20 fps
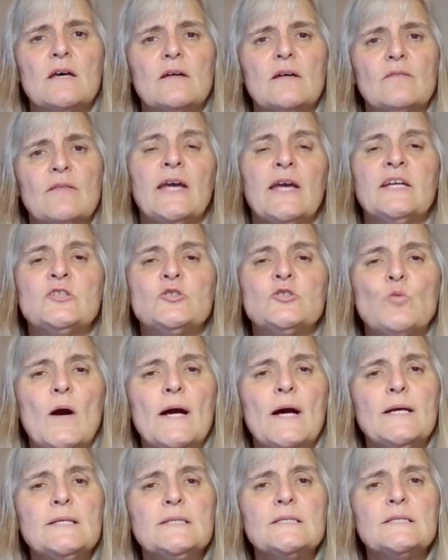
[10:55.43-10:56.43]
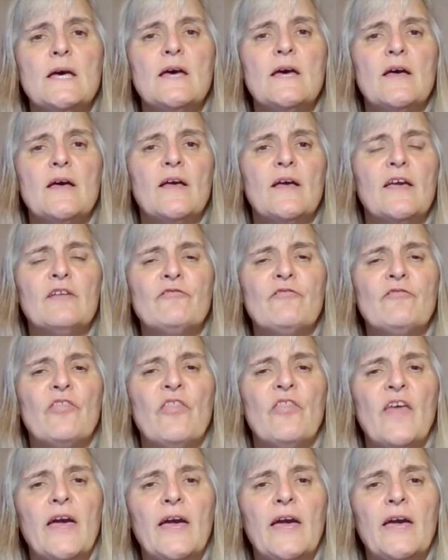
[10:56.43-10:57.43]
age-wise, if
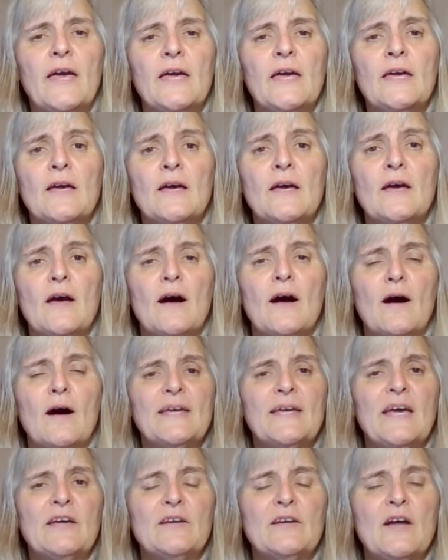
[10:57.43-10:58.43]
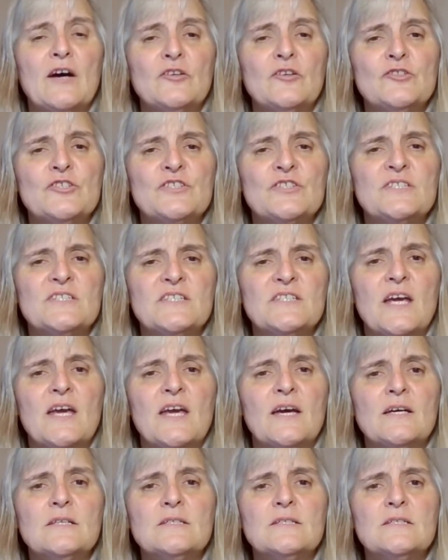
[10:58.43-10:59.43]
they can
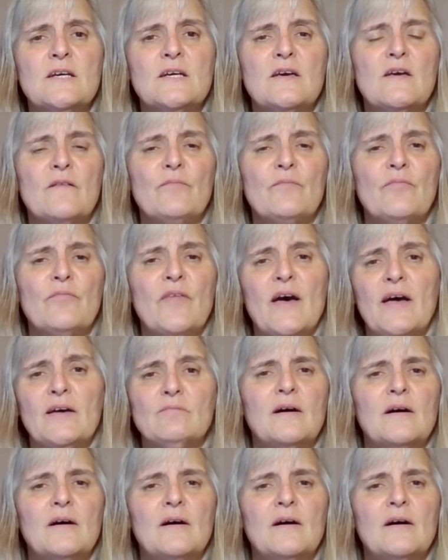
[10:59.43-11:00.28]
understand that